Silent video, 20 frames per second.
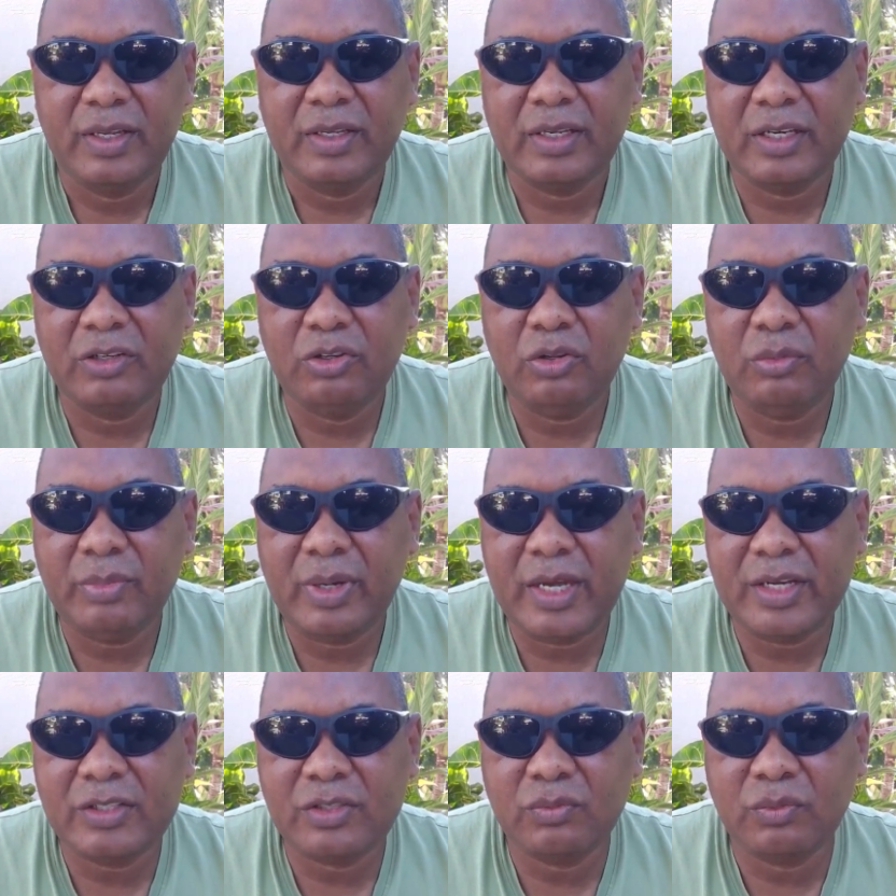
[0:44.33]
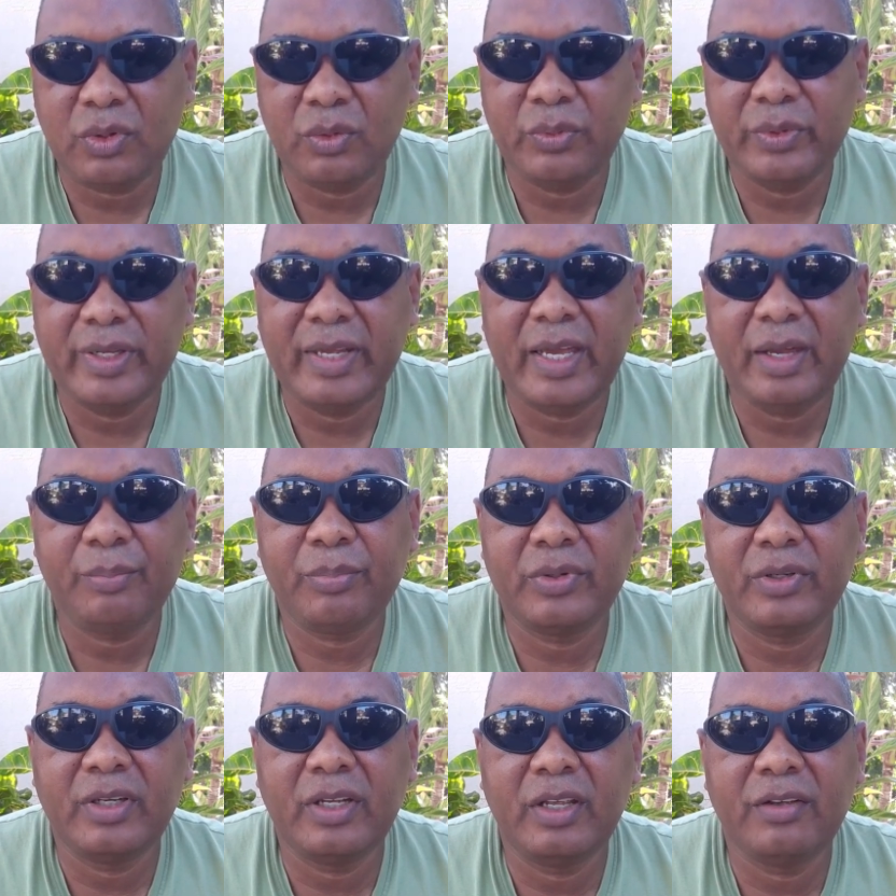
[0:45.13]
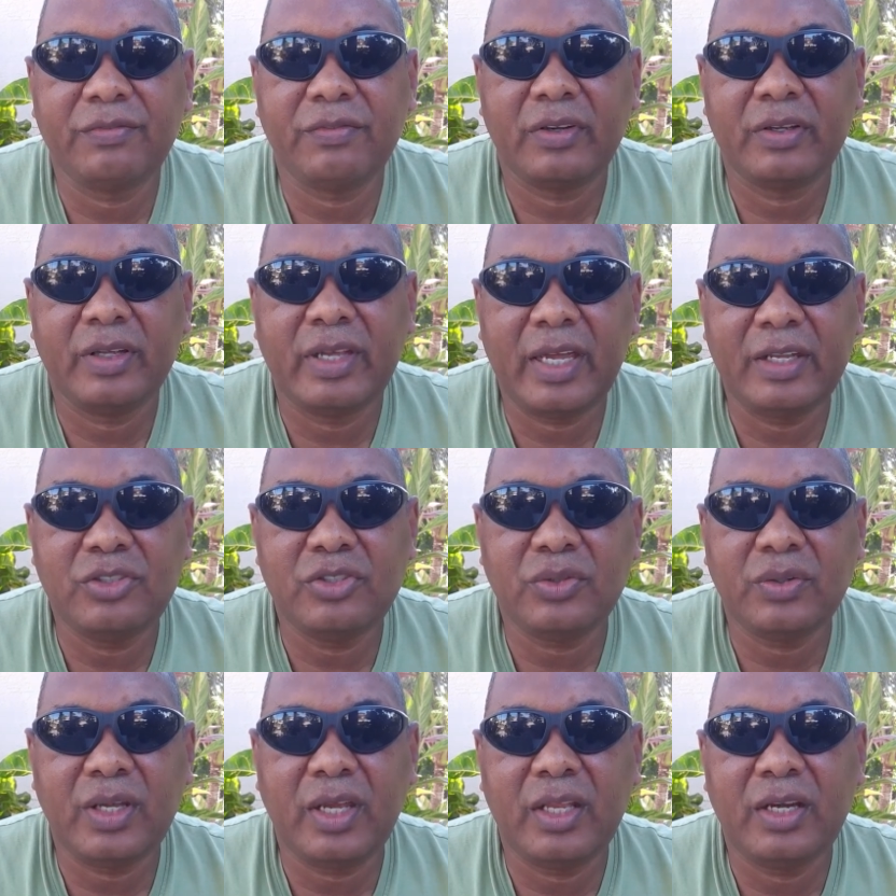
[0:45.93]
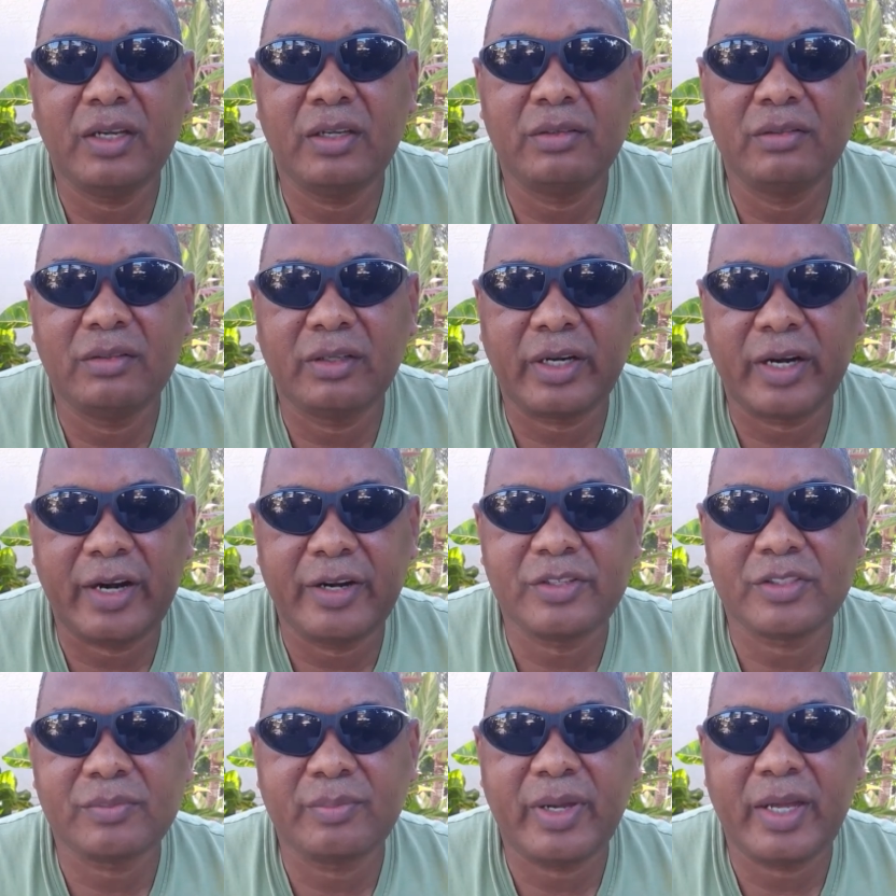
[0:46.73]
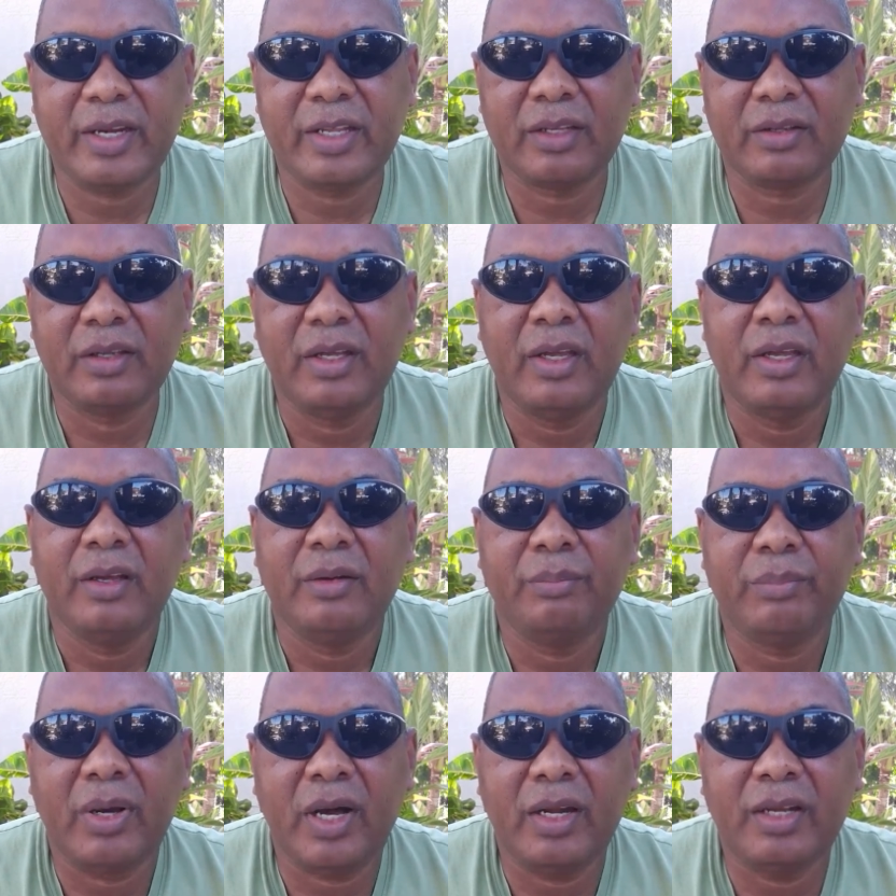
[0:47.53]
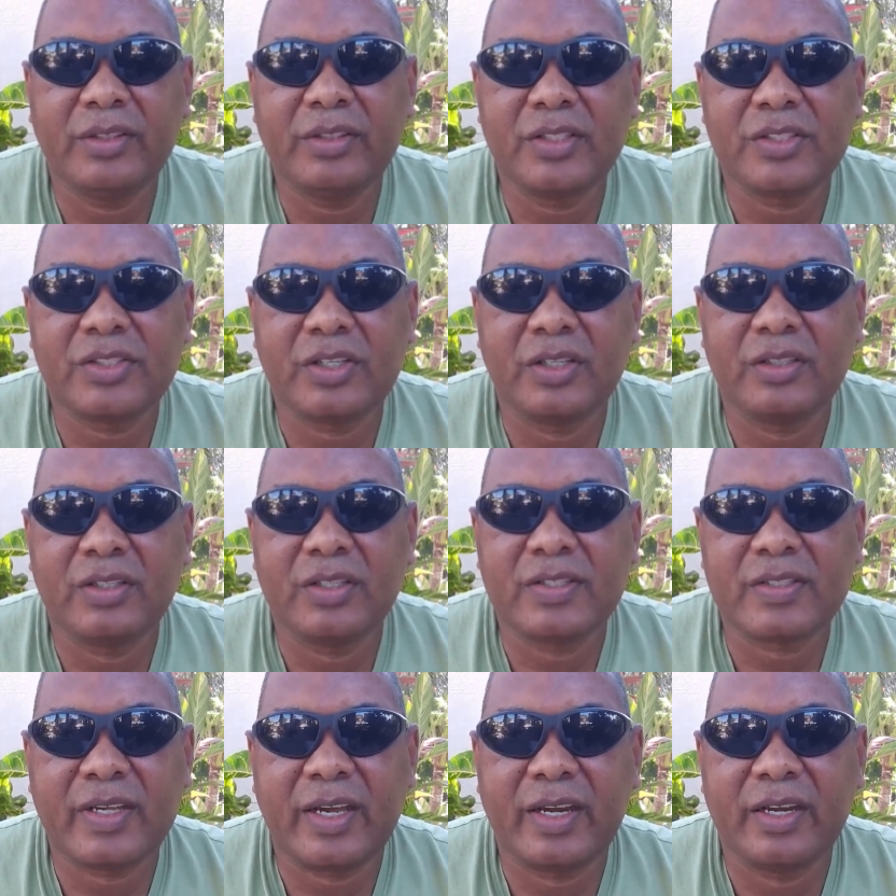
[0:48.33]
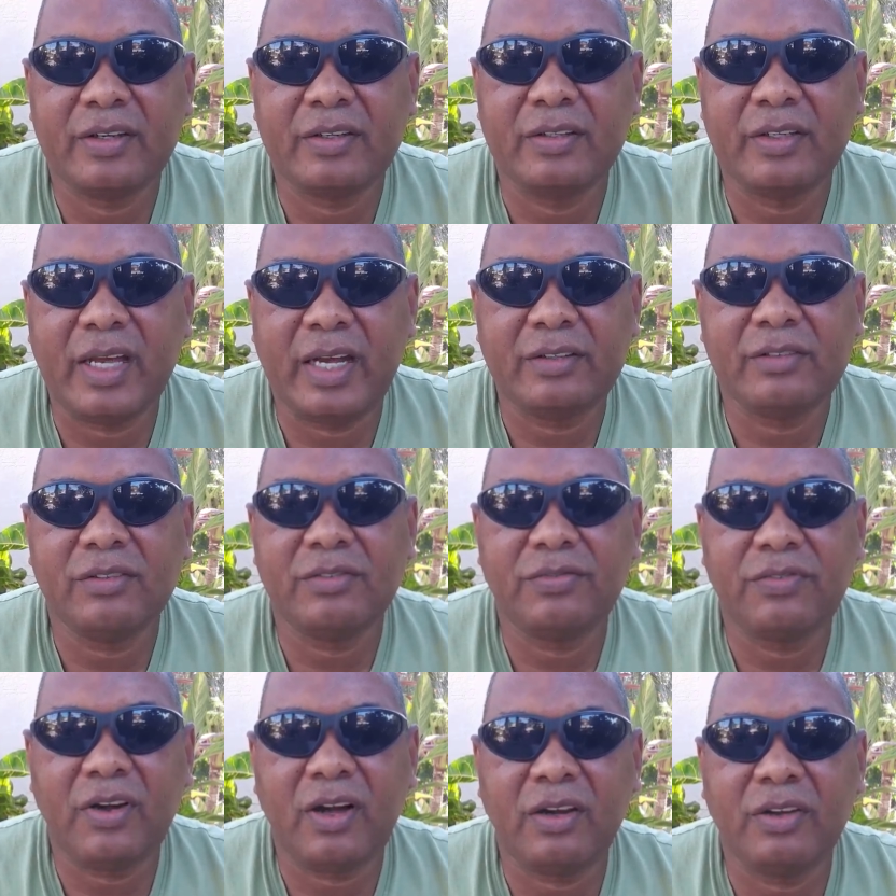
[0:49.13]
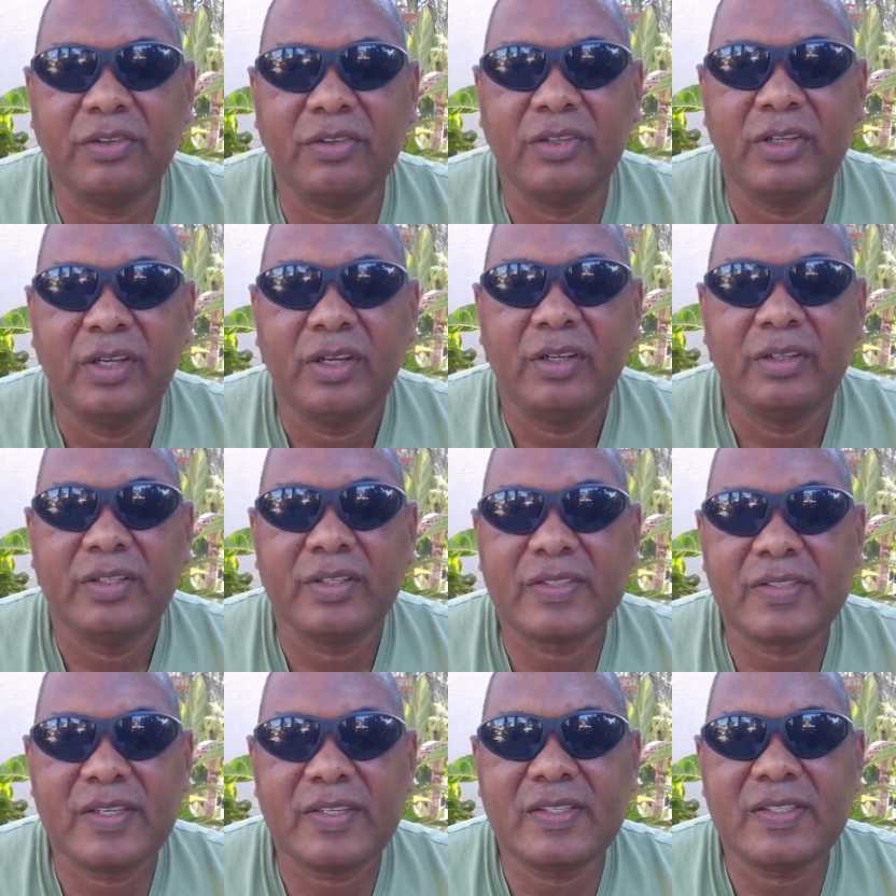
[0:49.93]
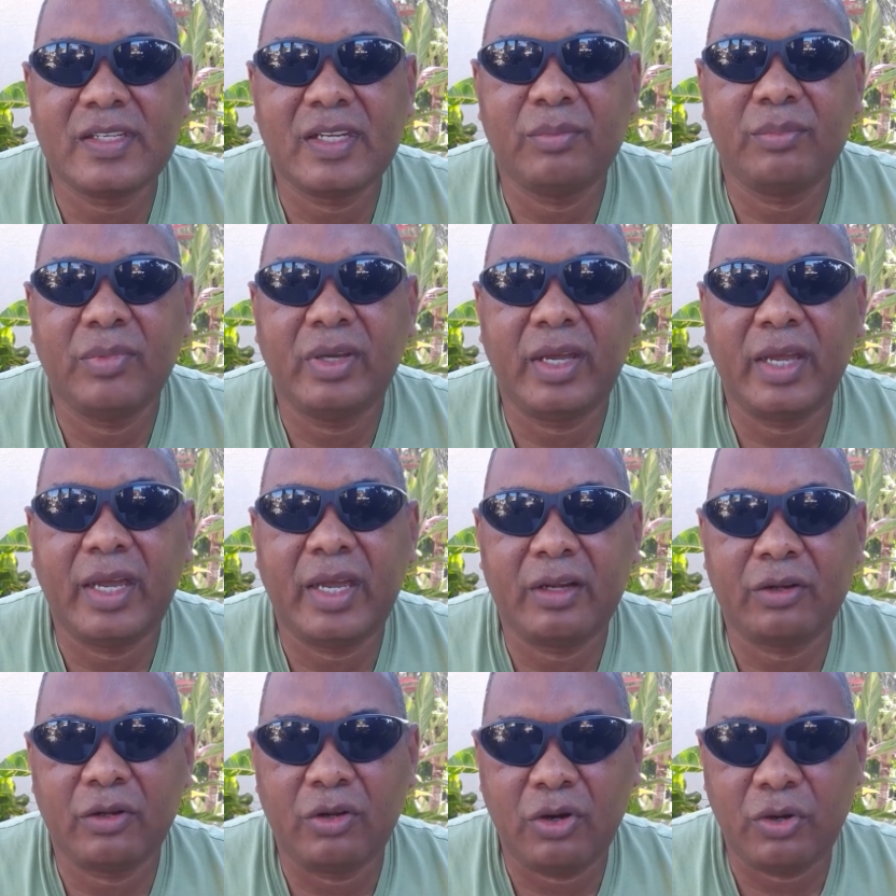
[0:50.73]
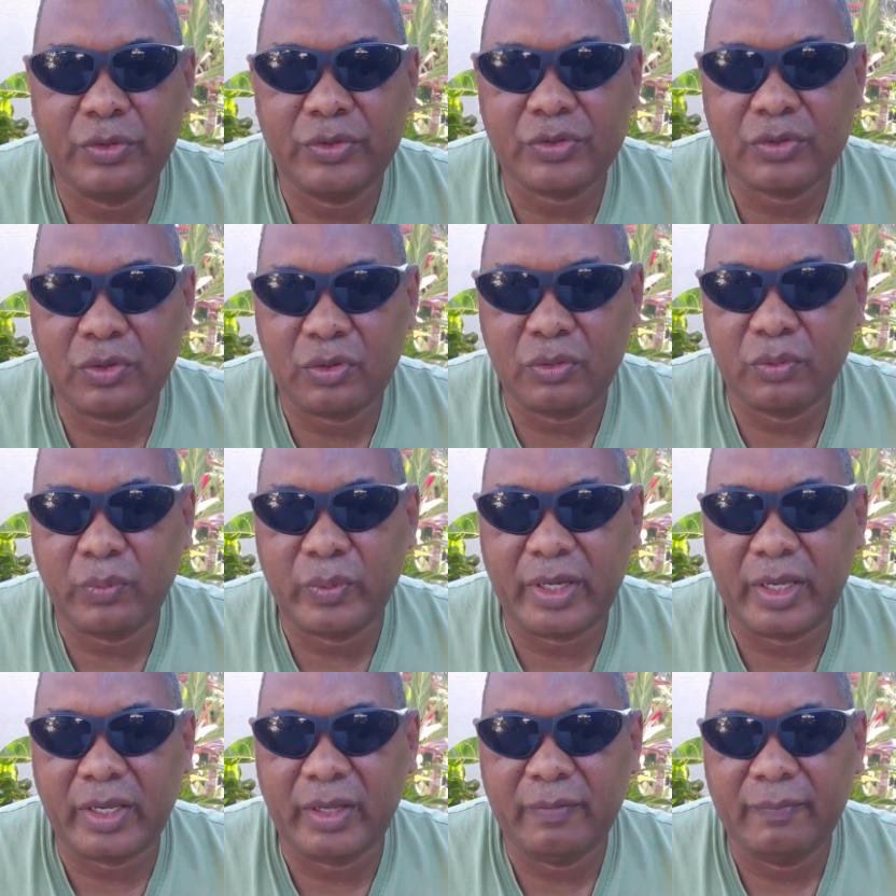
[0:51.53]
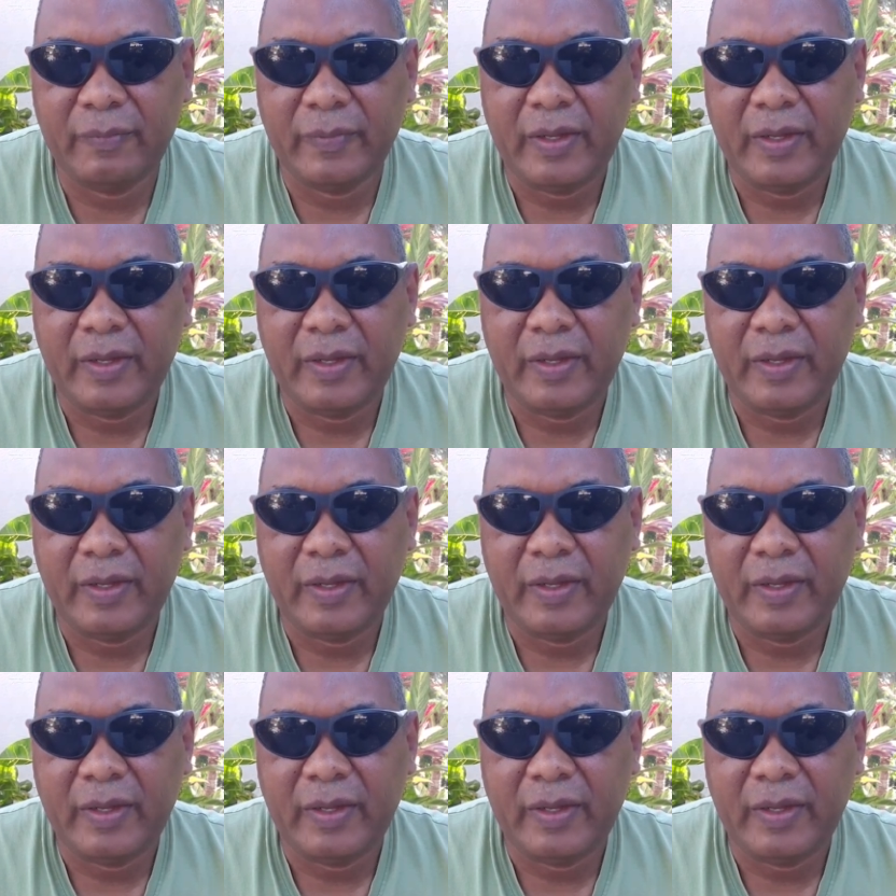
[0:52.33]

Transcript: can you imagine what would happen if an educated, charismatic politician decided not to follow the system and go his own way